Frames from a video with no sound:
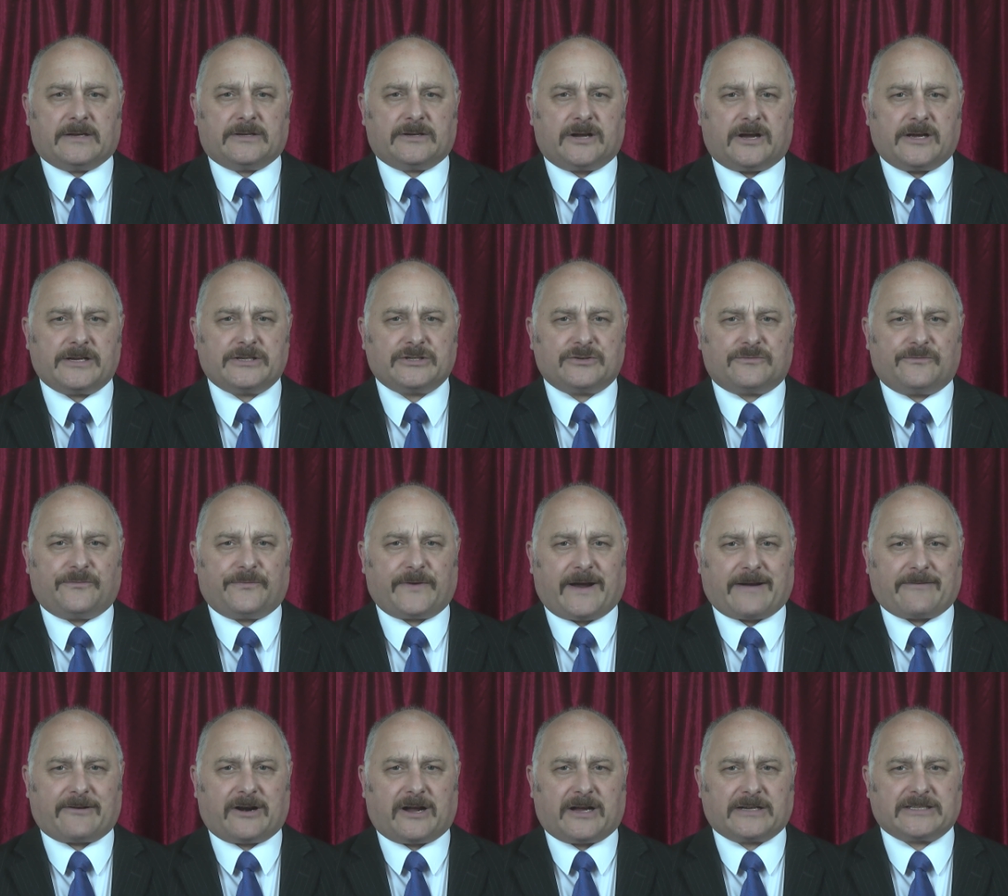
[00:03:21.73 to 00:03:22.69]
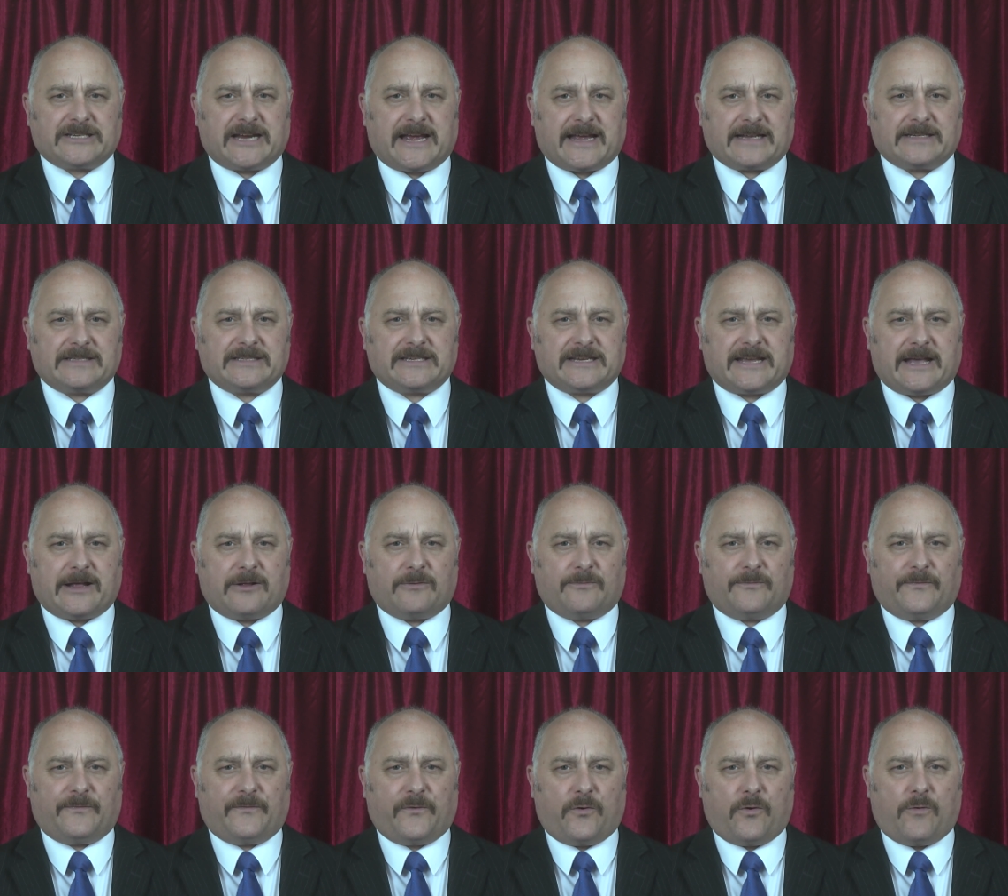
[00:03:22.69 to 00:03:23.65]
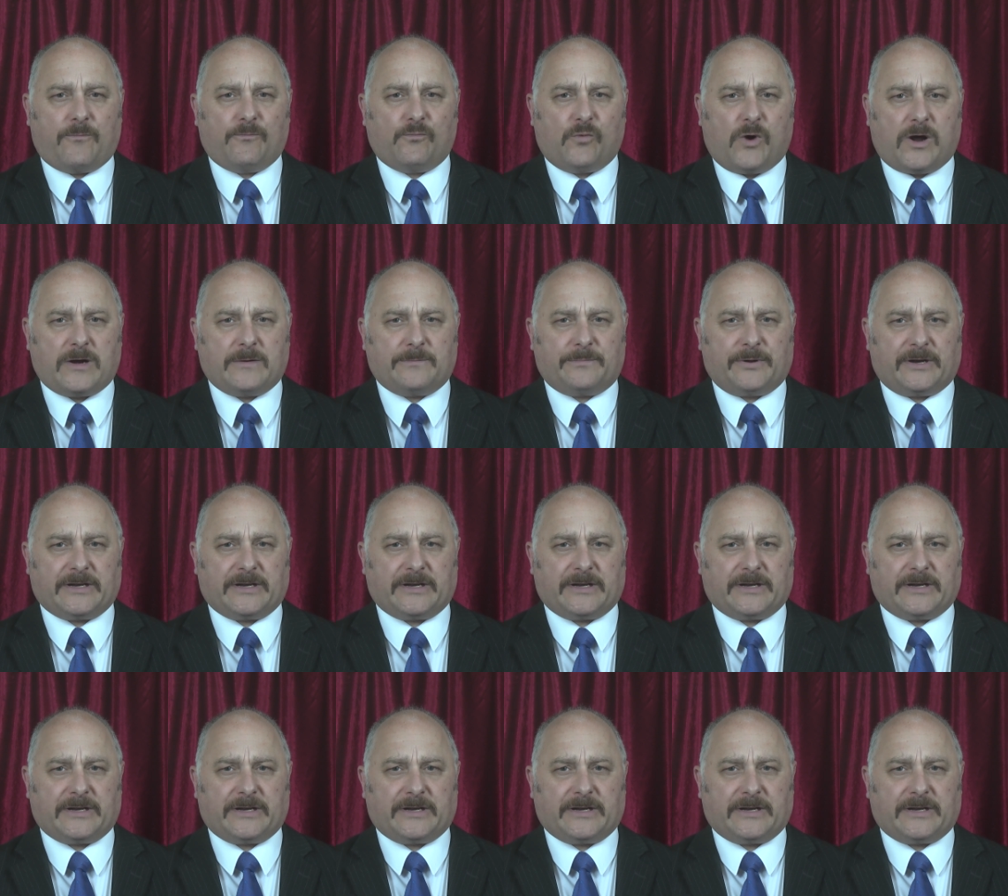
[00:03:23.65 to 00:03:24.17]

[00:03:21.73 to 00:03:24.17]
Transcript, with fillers: Nigel Farage had to help form one